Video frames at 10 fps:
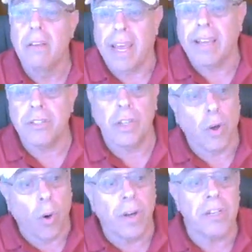Next, the
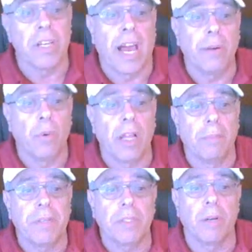core design will
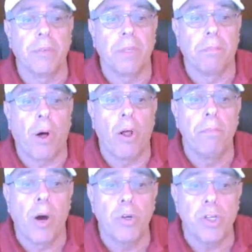help determine the
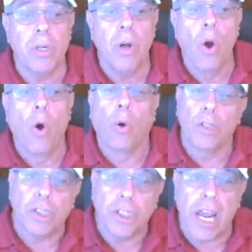ball motion
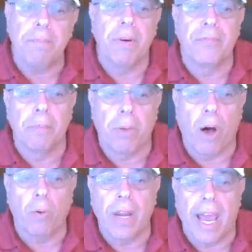or shape of the
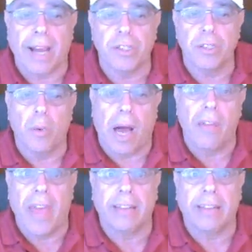ball reaction while